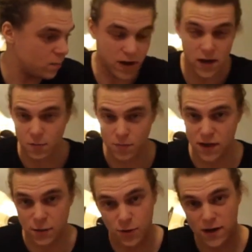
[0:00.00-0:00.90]
We're going to
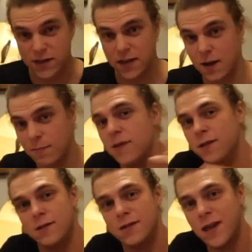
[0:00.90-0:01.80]
be dressing up
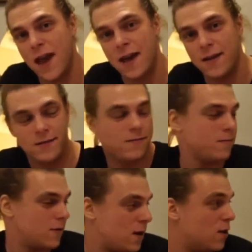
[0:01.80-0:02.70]
this set
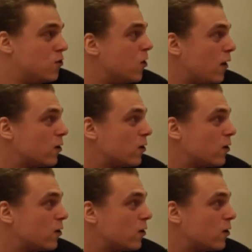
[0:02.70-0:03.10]
a lot